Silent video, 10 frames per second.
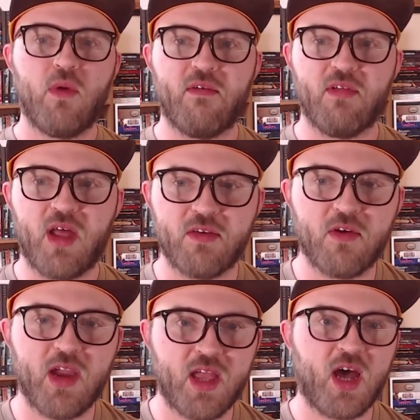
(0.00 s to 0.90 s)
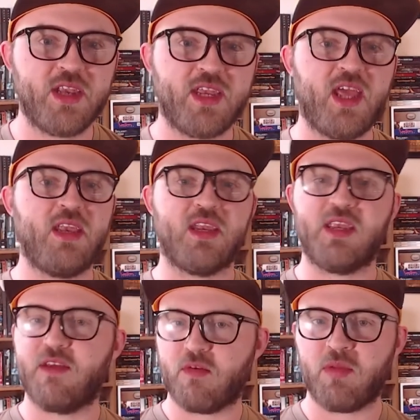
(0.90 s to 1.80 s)
We have a lot of great content
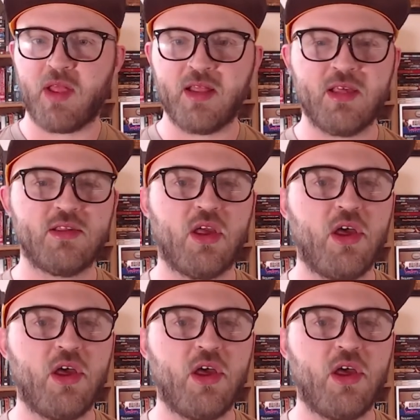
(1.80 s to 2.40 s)
and different playlists,